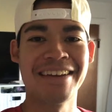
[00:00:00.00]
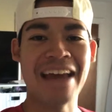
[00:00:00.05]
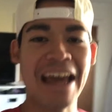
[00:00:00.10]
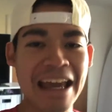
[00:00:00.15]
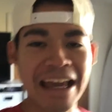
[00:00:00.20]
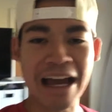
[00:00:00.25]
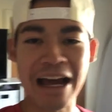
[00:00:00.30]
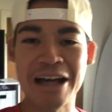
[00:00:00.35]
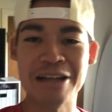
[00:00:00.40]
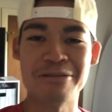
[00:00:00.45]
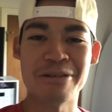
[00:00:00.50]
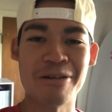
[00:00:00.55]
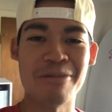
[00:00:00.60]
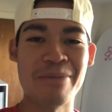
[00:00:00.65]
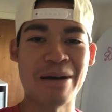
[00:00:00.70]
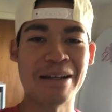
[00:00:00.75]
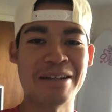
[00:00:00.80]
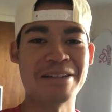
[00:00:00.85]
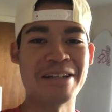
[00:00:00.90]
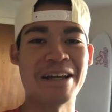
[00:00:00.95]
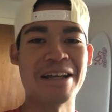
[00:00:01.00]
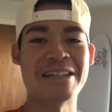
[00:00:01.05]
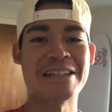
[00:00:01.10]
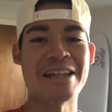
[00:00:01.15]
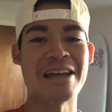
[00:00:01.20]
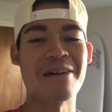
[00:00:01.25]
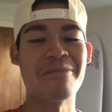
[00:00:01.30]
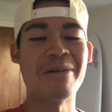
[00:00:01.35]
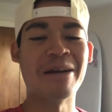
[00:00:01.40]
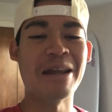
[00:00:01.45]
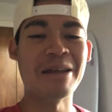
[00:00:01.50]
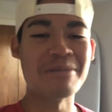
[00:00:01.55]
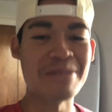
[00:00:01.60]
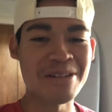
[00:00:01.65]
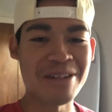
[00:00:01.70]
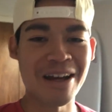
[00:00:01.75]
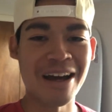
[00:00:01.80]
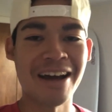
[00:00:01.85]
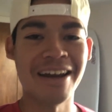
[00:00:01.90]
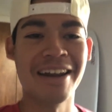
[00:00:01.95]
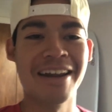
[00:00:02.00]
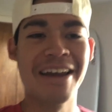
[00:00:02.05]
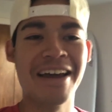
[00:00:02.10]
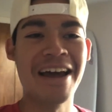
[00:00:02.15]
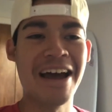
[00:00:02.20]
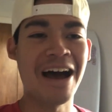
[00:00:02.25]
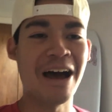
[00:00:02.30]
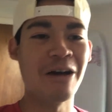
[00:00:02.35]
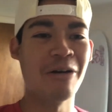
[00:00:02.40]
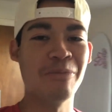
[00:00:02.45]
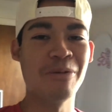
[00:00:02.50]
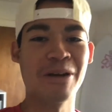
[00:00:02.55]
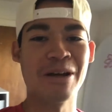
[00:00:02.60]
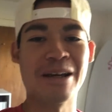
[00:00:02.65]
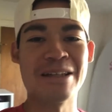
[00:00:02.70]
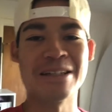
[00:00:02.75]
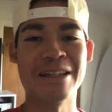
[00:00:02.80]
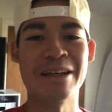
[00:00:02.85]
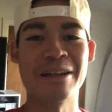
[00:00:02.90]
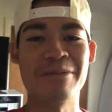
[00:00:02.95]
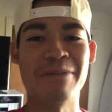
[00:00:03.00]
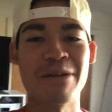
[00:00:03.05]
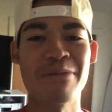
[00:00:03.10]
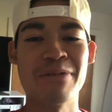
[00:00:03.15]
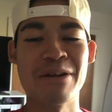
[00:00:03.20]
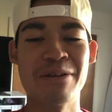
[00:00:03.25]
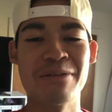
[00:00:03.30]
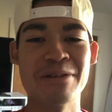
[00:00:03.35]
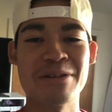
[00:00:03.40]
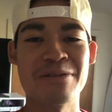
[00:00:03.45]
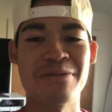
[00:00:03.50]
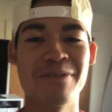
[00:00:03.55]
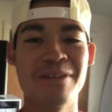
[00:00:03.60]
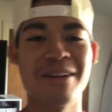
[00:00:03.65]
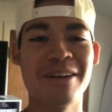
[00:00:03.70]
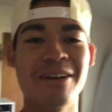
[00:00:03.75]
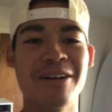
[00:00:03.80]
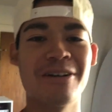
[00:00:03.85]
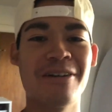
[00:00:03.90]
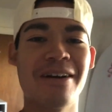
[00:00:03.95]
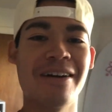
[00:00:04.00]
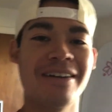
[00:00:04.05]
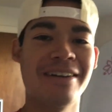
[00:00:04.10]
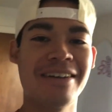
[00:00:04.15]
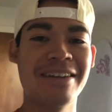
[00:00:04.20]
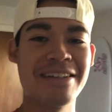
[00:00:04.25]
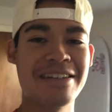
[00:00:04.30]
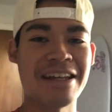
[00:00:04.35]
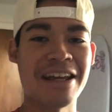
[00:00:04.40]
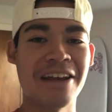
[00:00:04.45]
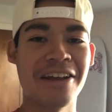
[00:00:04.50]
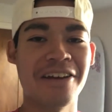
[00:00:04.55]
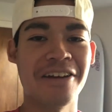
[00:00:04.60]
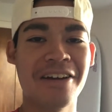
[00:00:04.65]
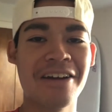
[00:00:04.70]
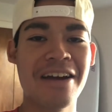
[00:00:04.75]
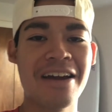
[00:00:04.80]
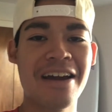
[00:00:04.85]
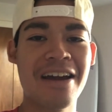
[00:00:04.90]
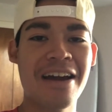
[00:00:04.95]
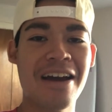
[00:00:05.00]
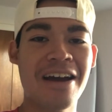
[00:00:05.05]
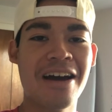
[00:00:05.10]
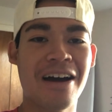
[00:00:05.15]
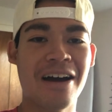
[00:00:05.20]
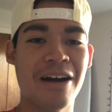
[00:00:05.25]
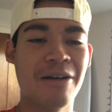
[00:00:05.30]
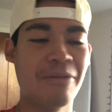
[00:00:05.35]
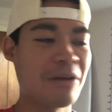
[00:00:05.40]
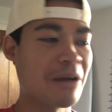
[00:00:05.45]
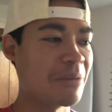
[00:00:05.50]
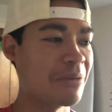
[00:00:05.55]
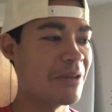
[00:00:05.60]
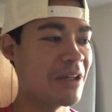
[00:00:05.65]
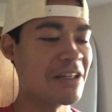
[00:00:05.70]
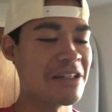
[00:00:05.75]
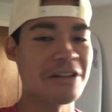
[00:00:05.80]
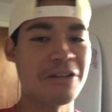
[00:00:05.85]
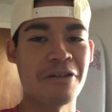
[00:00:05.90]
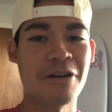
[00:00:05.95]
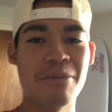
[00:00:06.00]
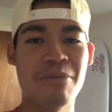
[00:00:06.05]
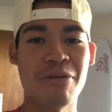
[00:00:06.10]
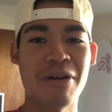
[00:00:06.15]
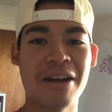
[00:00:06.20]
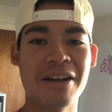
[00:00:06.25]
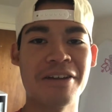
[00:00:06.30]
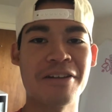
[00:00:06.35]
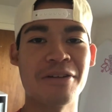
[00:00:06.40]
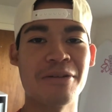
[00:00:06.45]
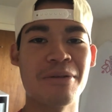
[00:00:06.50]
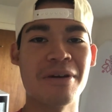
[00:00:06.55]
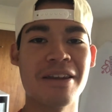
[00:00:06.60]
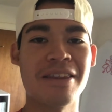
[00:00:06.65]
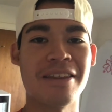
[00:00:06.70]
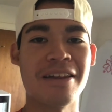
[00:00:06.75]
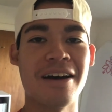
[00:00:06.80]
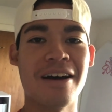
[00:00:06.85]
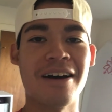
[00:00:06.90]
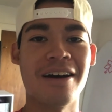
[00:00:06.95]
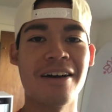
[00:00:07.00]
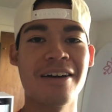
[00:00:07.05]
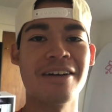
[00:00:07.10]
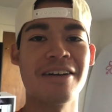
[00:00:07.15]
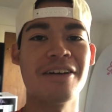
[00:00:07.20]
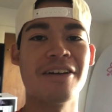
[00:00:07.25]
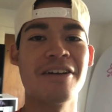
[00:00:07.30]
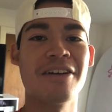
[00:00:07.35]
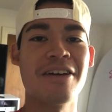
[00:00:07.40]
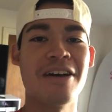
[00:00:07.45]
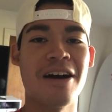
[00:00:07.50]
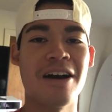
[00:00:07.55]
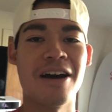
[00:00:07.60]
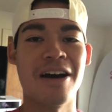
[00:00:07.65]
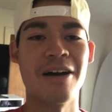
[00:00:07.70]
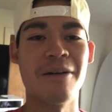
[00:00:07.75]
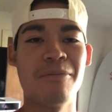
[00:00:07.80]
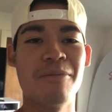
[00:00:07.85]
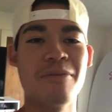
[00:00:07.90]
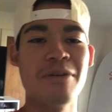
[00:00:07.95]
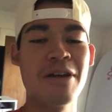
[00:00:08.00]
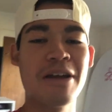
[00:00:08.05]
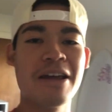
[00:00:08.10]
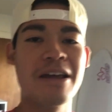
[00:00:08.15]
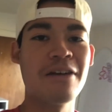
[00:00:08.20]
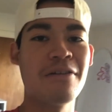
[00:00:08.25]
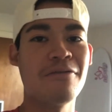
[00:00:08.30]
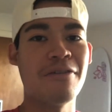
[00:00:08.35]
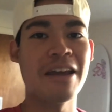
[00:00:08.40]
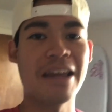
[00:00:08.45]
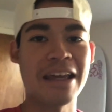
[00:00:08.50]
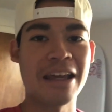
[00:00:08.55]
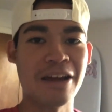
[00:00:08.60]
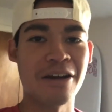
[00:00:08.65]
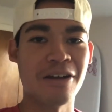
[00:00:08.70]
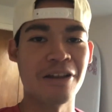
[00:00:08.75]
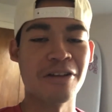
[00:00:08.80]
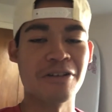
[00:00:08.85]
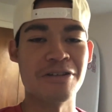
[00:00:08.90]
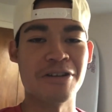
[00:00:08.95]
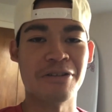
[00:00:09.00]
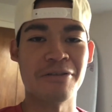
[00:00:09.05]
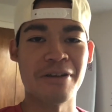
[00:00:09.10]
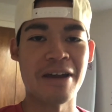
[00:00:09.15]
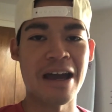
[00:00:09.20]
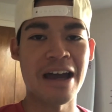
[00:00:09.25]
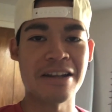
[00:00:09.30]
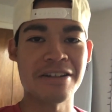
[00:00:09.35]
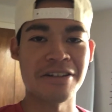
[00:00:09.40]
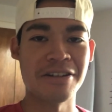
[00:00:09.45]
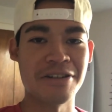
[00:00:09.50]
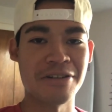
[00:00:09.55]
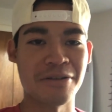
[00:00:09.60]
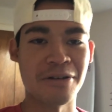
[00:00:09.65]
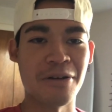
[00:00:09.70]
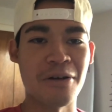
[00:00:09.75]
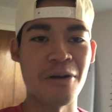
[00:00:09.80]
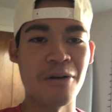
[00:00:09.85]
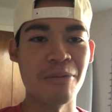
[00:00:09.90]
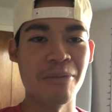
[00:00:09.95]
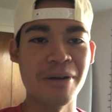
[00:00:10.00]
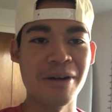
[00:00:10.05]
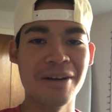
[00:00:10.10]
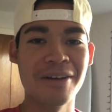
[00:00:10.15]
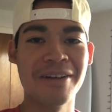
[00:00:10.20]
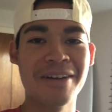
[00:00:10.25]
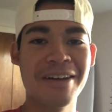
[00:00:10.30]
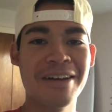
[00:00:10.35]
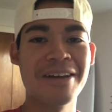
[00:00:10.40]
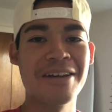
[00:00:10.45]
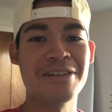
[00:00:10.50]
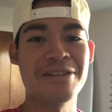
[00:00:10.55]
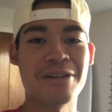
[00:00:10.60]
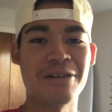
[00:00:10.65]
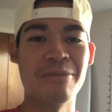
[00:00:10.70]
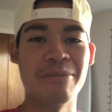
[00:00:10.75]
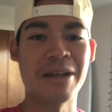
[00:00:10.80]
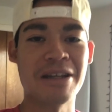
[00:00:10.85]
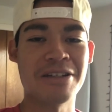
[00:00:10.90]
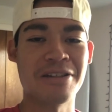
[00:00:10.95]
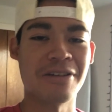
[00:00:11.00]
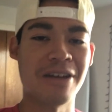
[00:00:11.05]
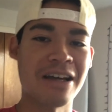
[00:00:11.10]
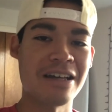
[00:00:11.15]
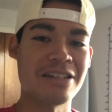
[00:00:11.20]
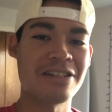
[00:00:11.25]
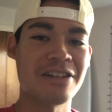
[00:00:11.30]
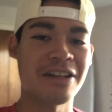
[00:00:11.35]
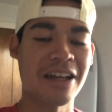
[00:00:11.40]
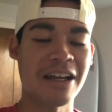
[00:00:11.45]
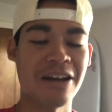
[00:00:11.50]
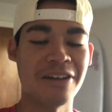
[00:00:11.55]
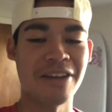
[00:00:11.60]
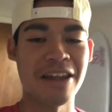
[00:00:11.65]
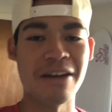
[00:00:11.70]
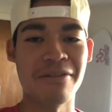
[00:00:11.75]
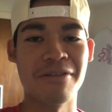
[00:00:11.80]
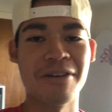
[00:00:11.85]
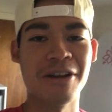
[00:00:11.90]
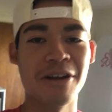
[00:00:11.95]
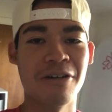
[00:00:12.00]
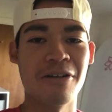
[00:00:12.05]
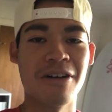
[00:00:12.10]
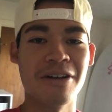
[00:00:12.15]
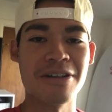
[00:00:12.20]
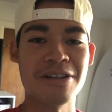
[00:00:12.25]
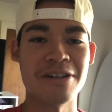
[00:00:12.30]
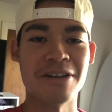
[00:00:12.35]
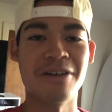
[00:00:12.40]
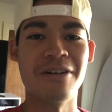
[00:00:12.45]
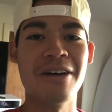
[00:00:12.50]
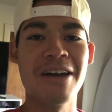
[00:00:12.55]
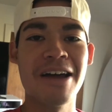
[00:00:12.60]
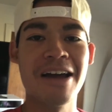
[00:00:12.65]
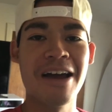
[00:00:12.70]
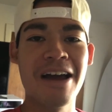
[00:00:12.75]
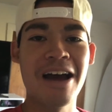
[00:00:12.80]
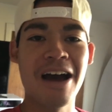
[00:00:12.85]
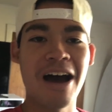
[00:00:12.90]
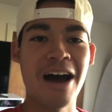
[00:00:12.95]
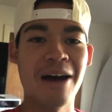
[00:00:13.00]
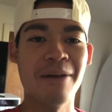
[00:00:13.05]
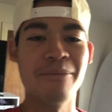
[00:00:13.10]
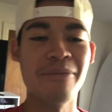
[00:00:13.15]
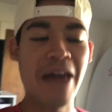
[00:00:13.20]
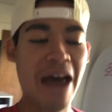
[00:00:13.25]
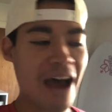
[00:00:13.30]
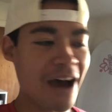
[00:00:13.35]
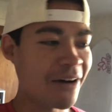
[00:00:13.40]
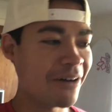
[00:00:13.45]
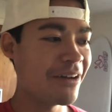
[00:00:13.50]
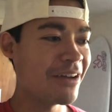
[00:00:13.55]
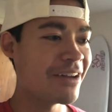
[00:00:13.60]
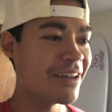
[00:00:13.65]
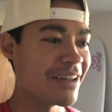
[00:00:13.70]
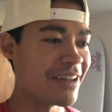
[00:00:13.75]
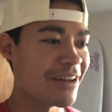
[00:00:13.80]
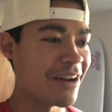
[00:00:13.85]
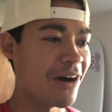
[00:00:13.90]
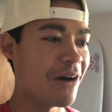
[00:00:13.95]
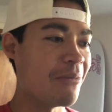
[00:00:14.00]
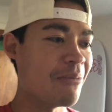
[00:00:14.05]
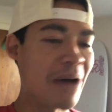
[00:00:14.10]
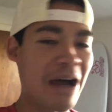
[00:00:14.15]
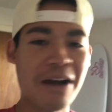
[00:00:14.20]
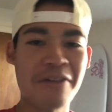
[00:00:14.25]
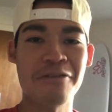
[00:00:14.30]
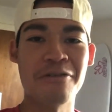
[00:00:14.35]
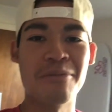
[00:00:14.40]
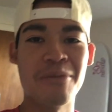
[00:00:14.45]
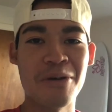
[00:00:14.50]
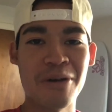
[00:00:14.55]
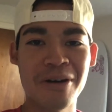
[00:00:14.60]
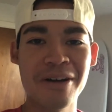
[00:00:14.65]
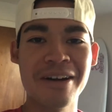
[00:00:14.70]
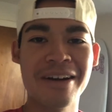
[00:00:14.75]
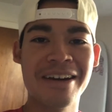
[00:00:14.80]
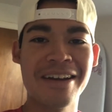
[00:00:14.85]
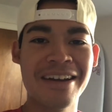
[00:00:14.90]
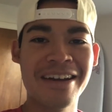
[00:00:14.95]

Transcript: Hey guys, welcome back to JOT Us Down. My name is Jon. I hope you guys liked my previous video on Taylor. Um, a couple days ago I pranked her with uh, um, faking an allergic reaction to her oatmeal. So make sure you guys check out that video also. Um, now, you know, I'm back for more.